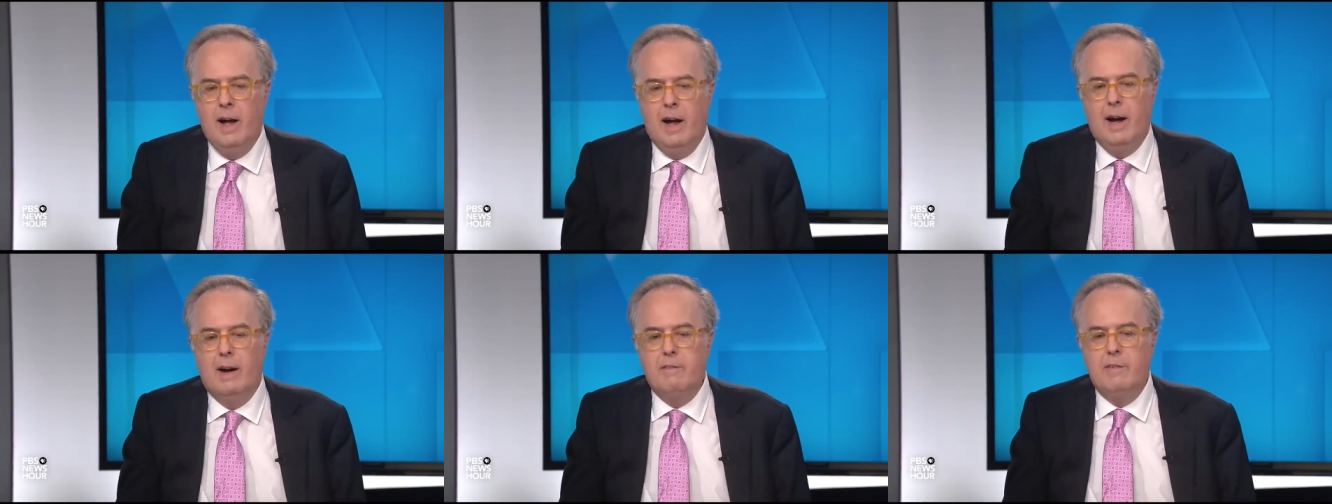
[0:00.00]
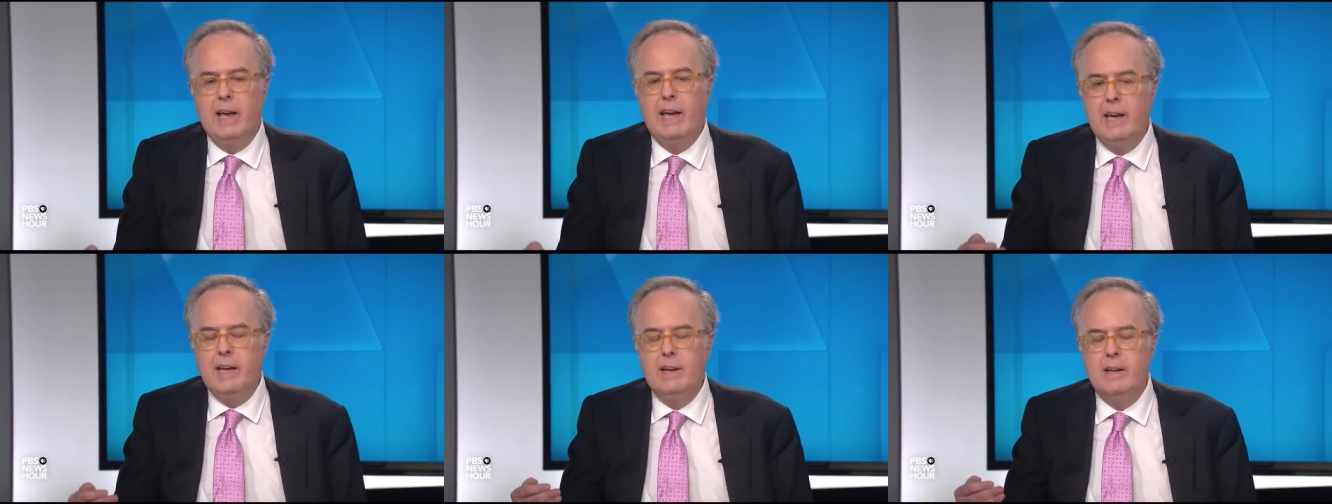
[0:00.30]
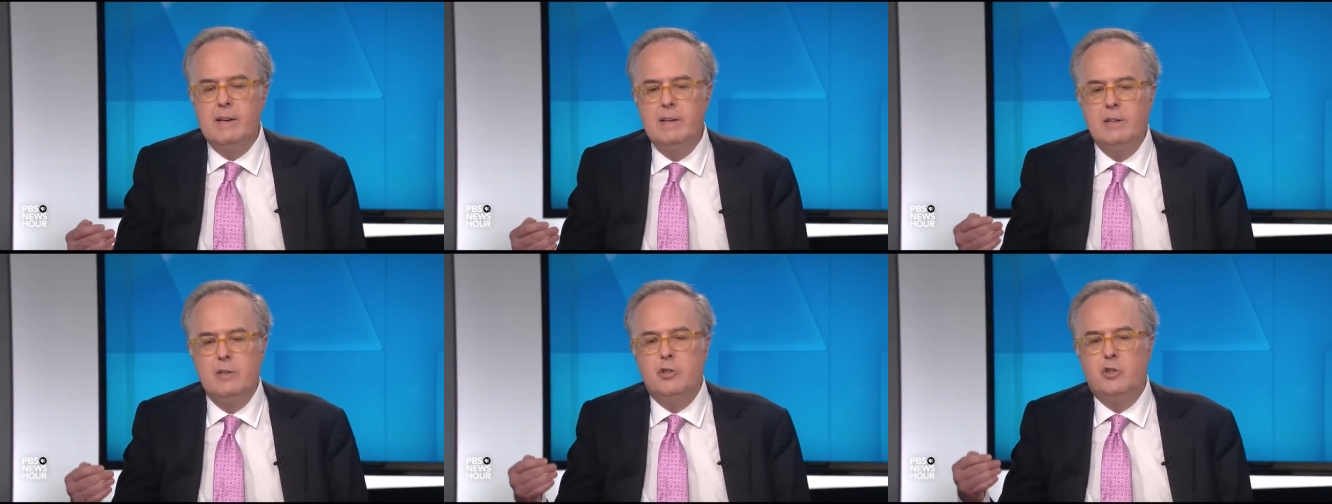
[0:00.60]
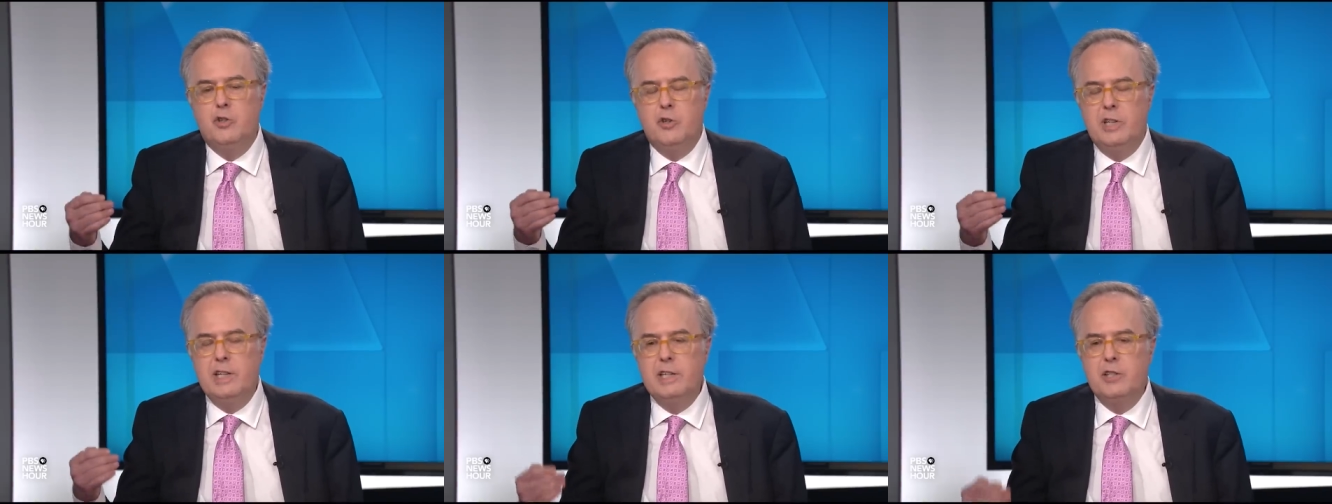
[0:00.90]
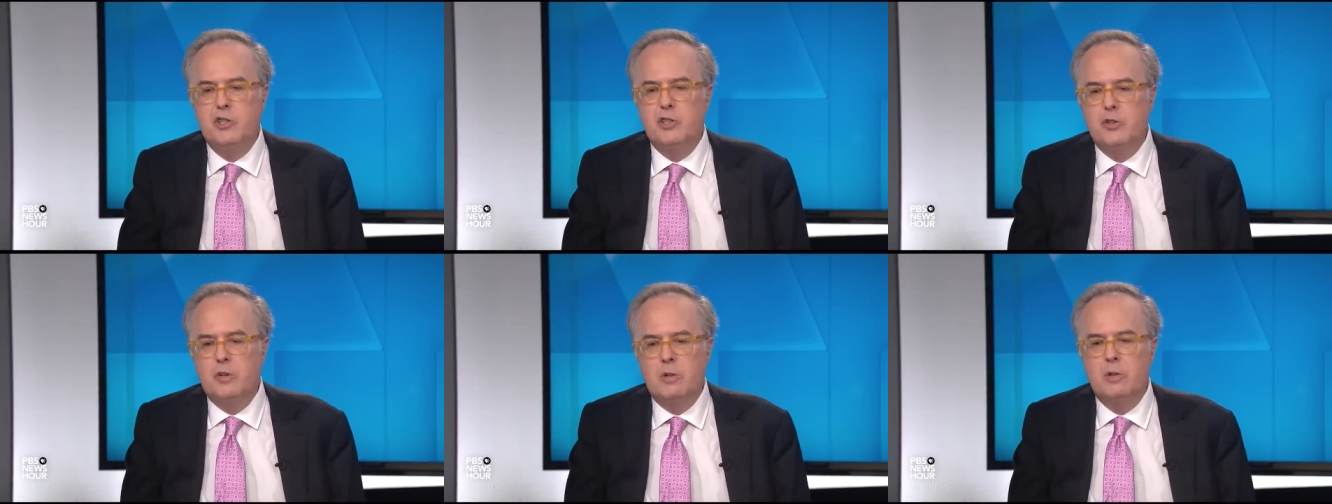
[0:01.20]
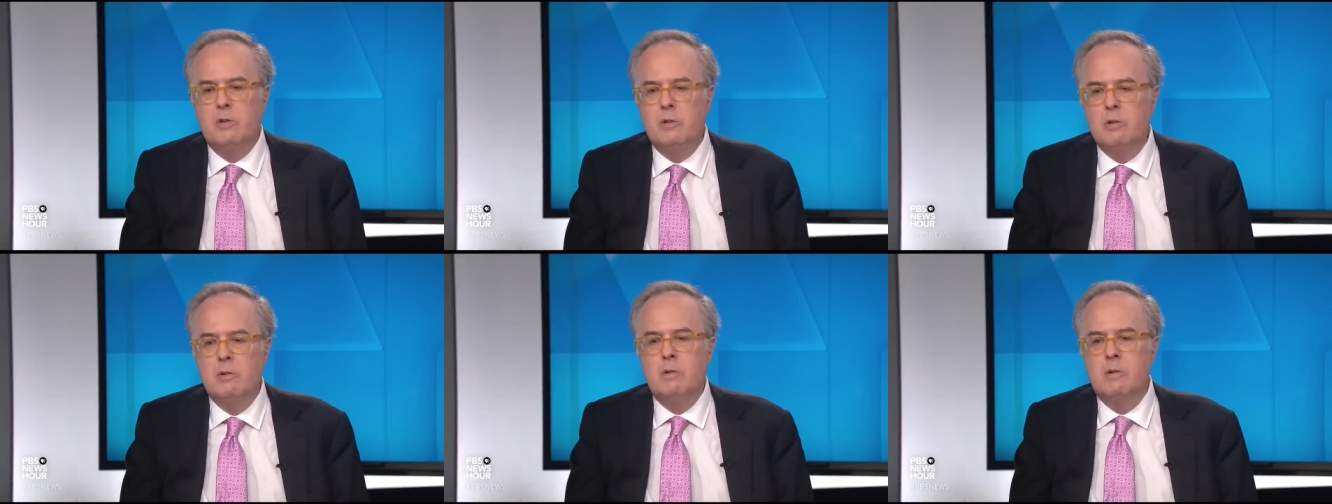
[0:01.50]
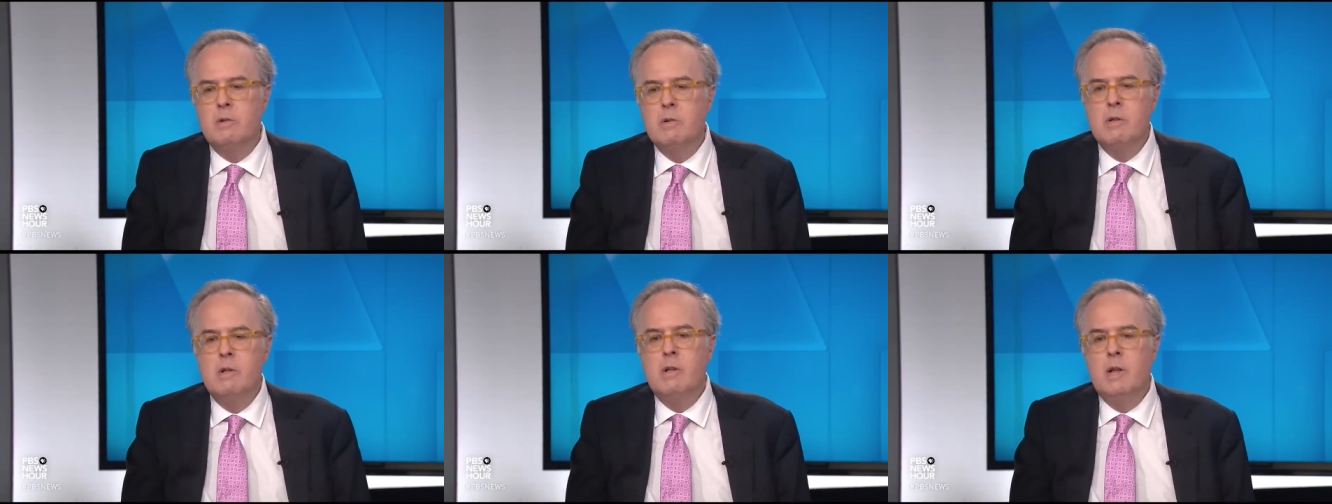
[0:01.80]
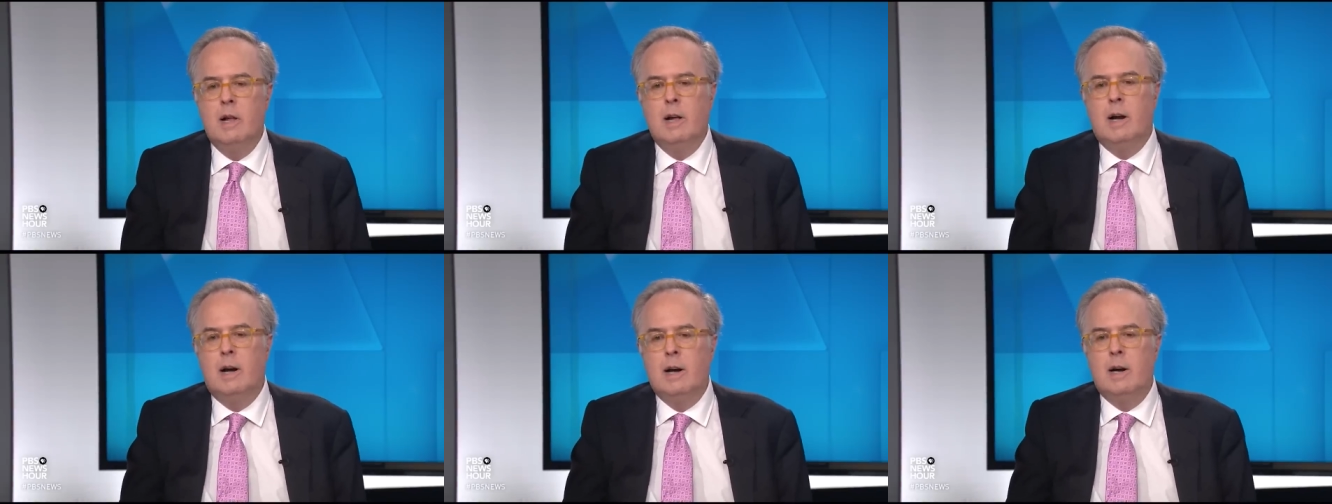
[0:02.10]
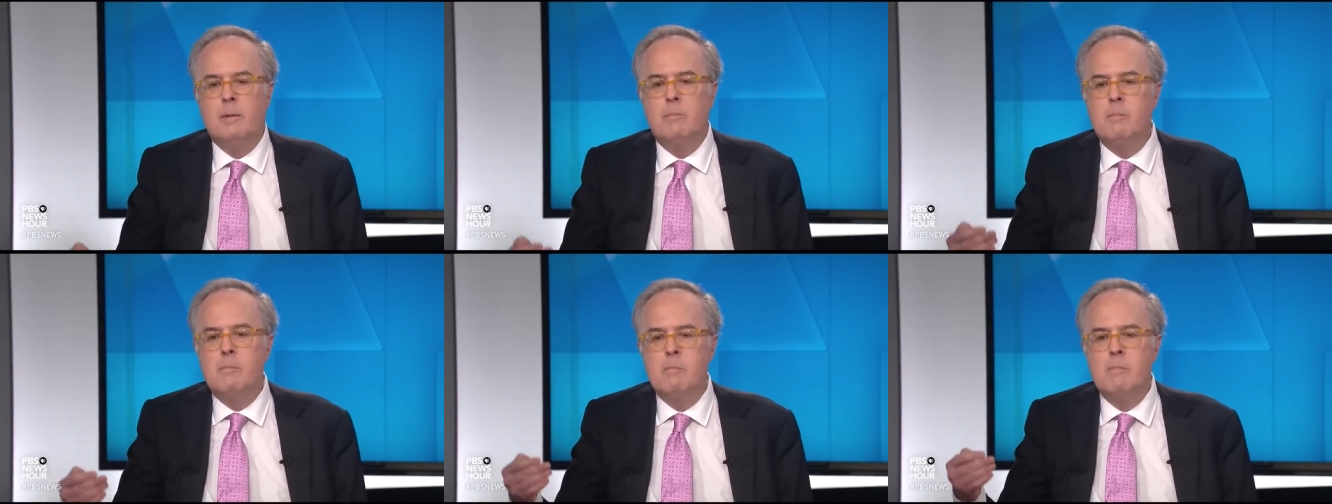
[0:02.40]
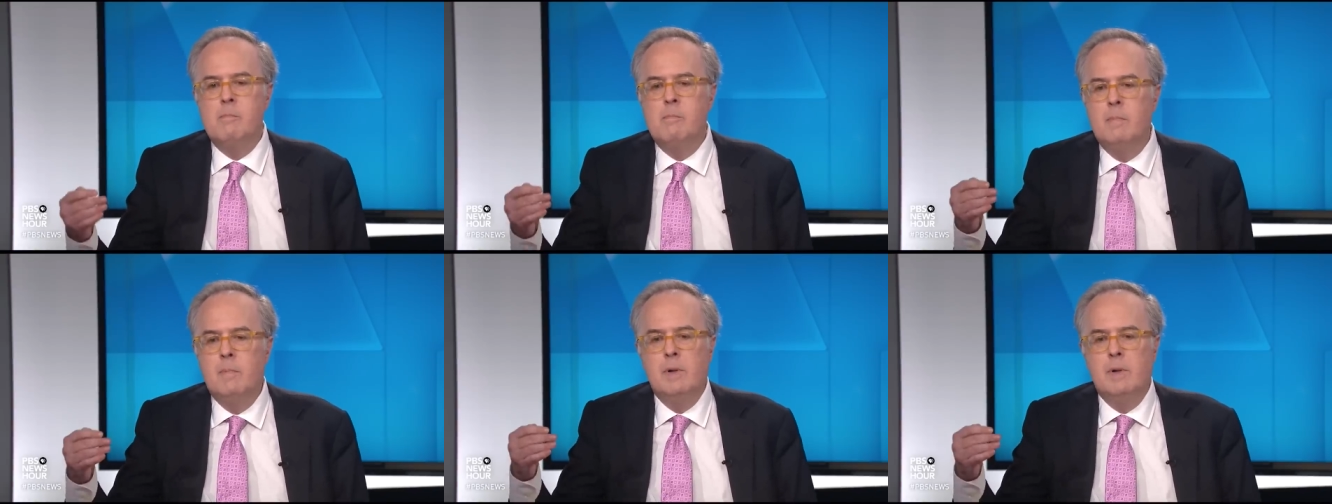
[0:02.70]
of a judicial um,